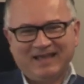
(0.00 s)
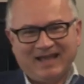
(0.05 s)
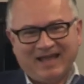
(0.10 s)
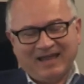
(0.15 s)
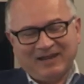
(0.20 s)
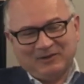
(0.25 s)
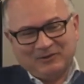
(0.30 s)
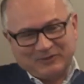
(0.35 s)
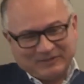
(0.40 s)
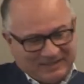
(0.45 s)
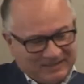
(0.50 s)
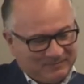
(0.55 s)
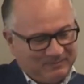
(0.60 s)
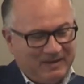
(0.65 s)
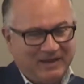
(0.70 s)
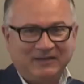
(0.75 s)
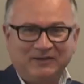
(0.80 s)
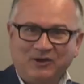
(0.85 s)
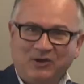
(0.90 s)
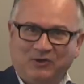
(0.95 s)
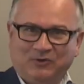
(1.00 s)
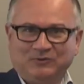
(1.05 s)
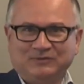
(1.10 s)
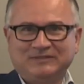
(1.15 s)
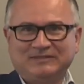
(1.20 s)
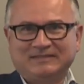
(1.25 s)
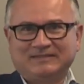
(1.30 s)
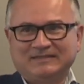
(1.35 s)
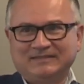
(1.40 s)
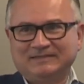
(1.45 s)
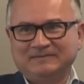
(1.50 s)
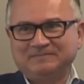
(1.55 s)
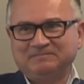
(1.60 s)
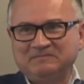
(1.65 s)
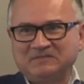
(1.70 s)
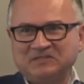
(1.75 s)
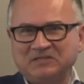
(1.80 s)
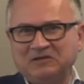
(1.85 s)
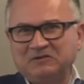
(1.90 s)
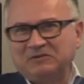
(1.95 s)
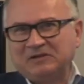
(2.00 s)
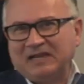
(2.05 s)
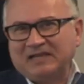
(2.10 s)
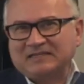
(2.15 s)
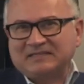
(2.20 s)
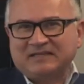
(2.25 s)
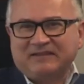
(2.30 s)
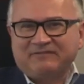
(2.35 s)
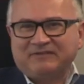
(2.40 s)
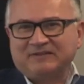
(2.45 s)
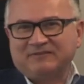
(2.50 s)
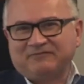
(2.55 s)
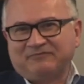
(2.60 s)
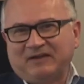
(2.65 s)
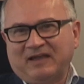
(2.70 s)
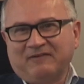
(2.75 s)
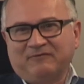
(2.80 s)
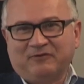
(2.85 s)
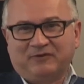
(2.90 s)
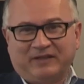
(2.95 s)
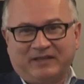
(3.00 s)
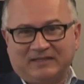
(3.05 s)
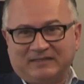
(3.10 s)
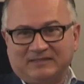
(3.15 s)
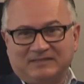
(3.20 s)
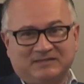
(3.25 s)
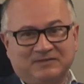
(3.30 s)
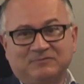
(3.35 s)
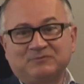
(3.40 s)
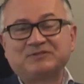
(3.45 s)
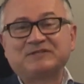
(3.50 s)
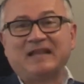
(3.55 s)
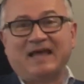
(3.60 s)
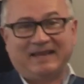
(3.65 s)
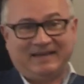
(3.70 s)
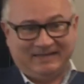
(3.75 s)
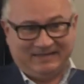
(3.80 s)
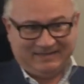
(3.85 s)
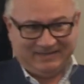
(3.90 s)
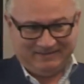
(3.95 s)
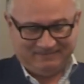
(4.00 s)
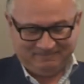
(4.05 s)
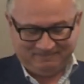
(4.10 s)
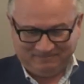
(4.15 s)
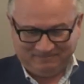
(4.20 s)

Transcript: I looked at my notes. She looked like 75 or 80. She was 90.